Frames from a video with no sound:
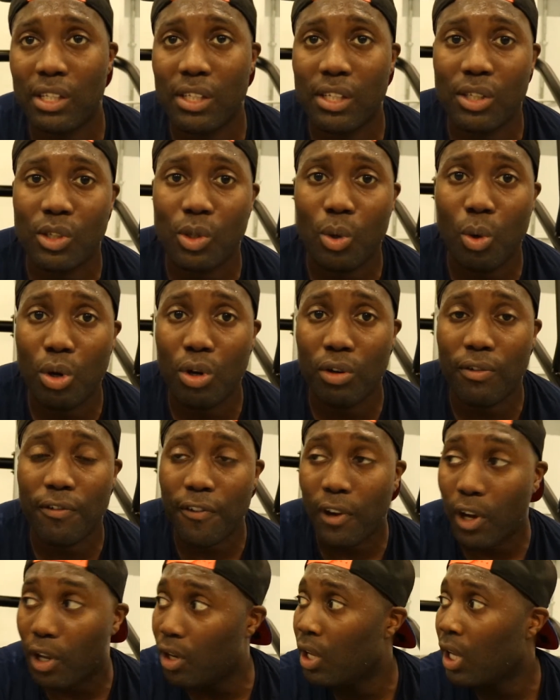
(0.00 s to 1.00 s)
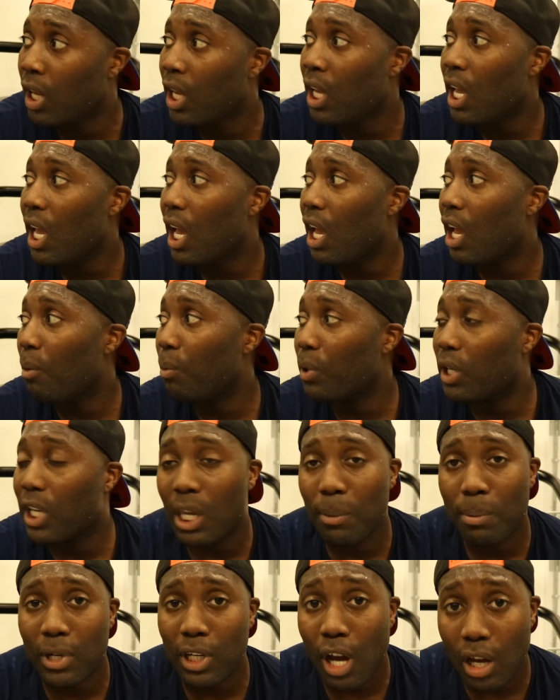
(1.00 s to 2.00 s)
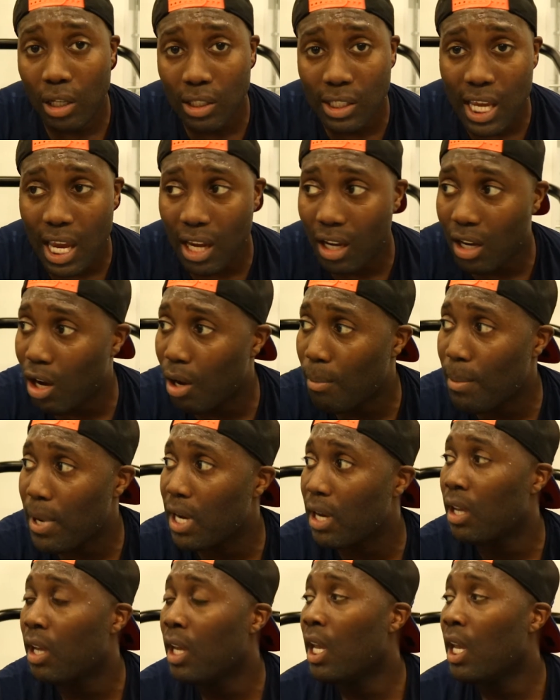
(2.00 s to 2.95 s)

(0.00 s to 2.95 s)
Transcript: It's all good fun. We're keeping the content coming.